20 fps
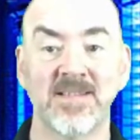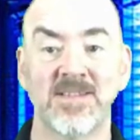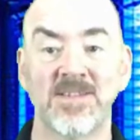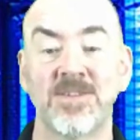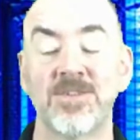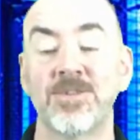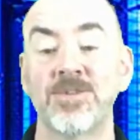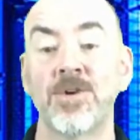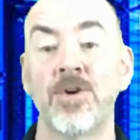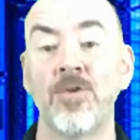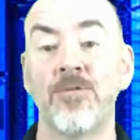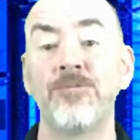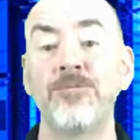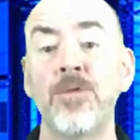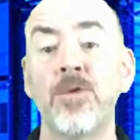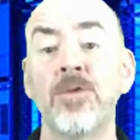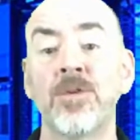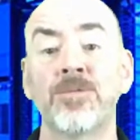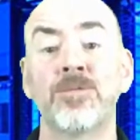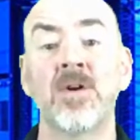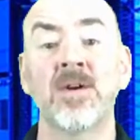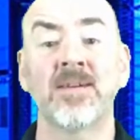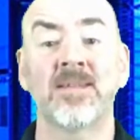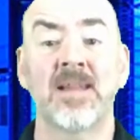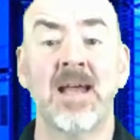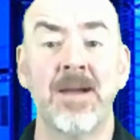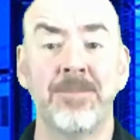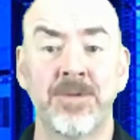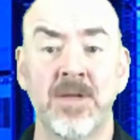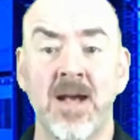So fully rugged
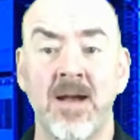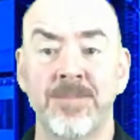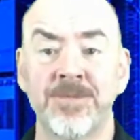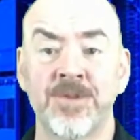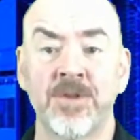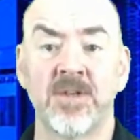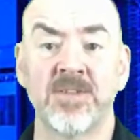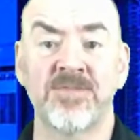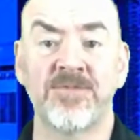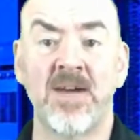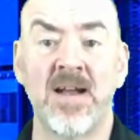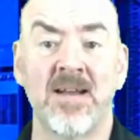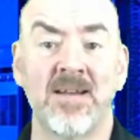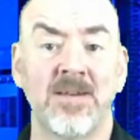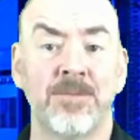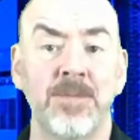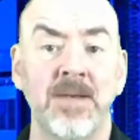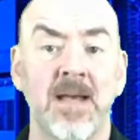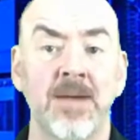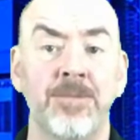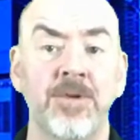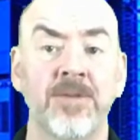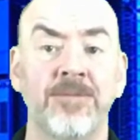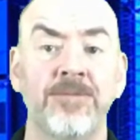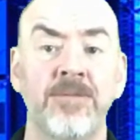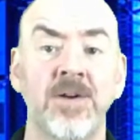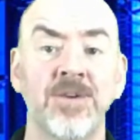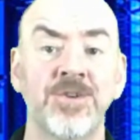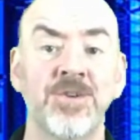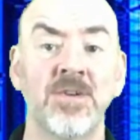laptops are designed to be able to
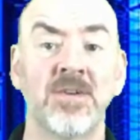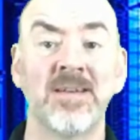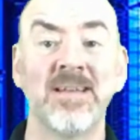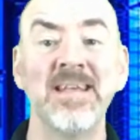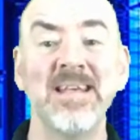function